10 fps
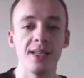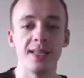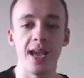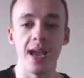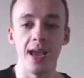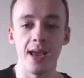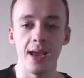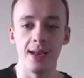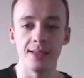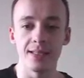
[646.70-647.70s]

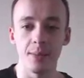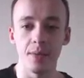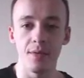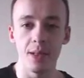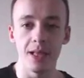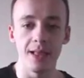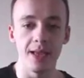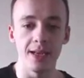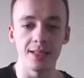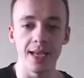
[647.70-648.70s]
then some affiliate
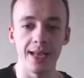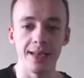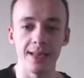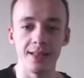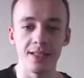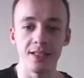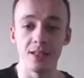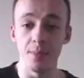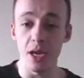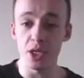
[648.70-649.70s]
links, and then this is
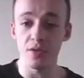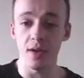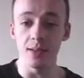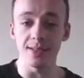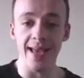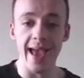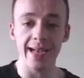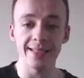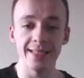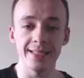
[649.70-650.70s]
the Magick Funnels
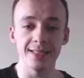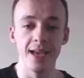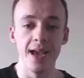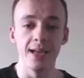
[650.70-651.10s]
access.